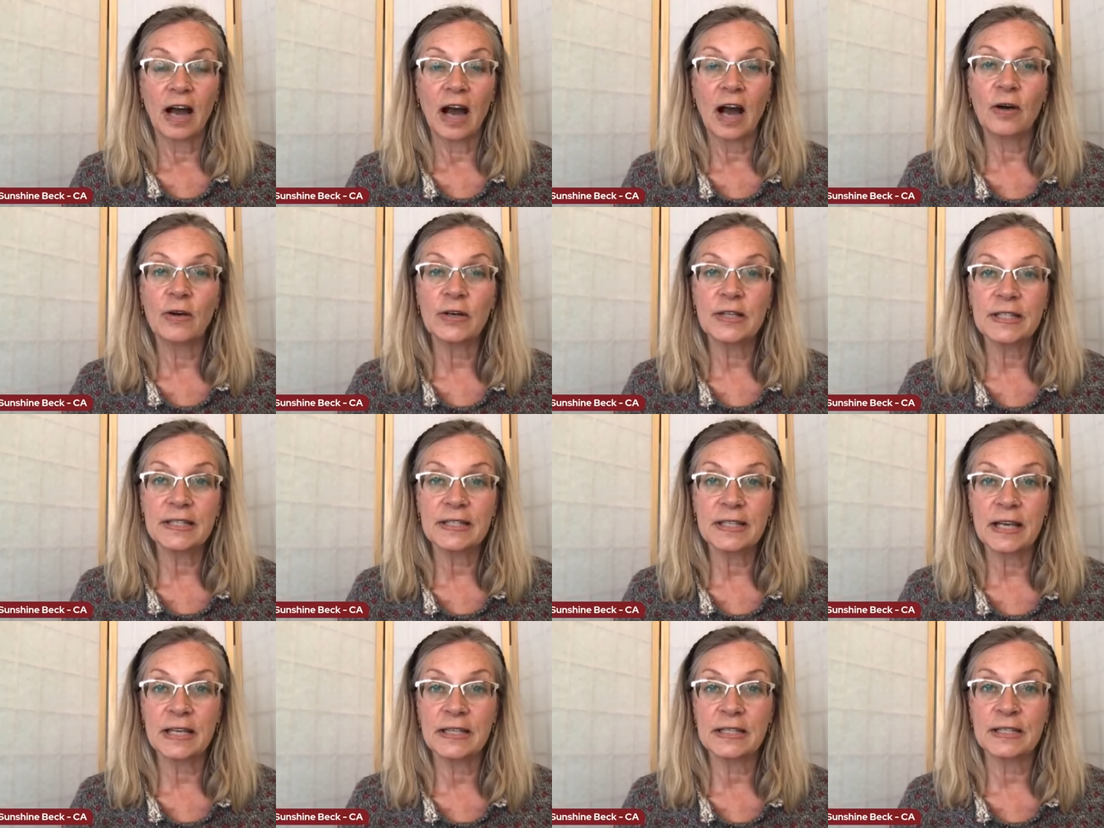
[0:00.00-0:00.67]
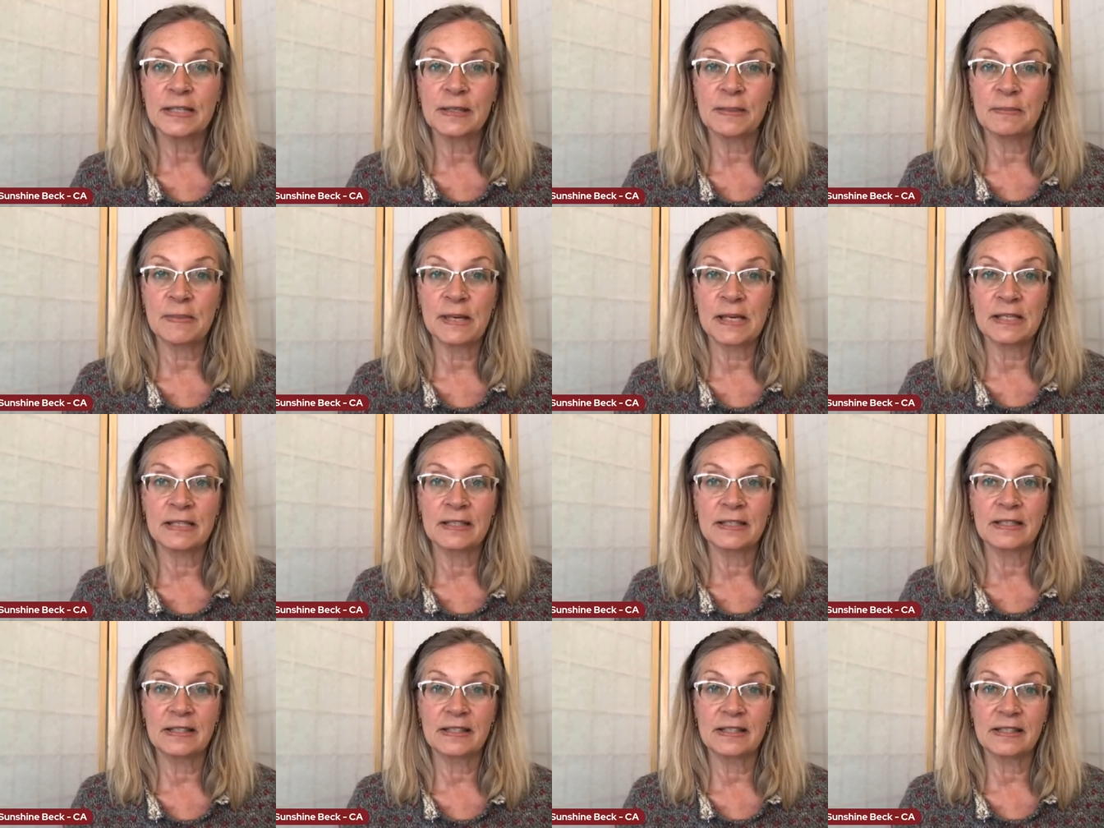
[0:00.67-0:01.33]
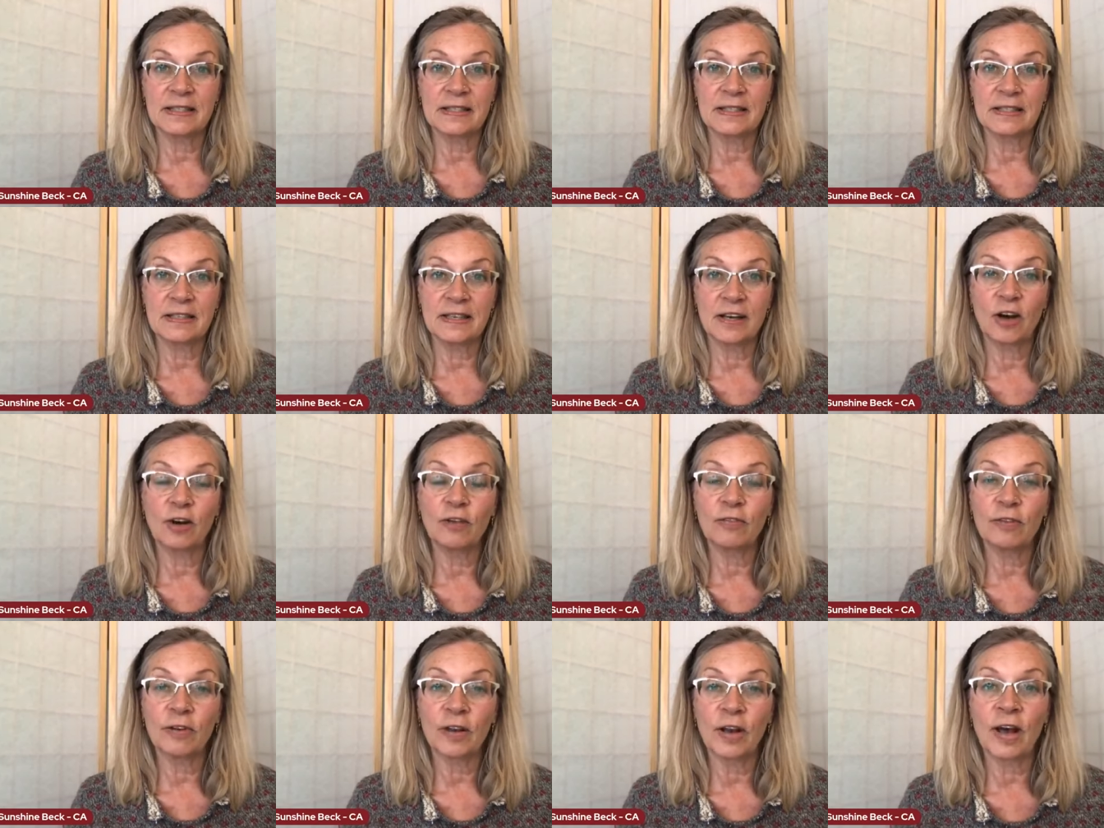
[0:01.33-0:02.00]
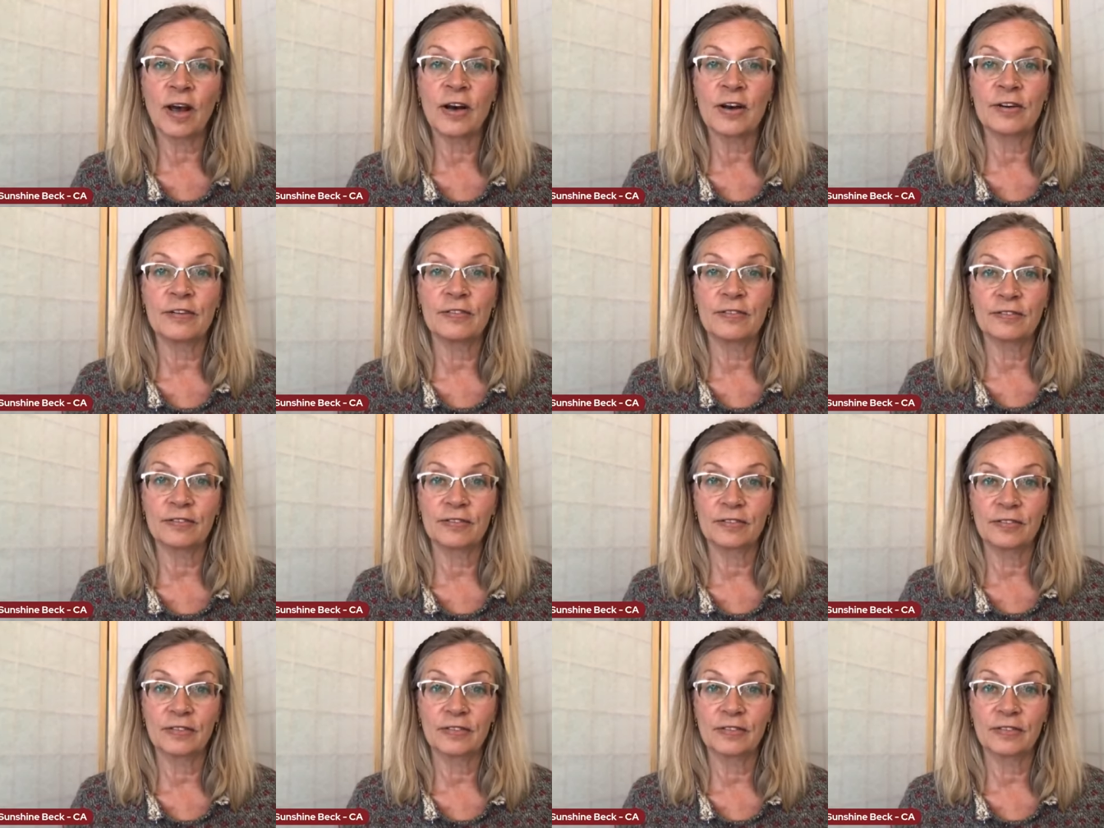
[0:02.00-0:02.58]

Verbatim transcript: our sentiments of love,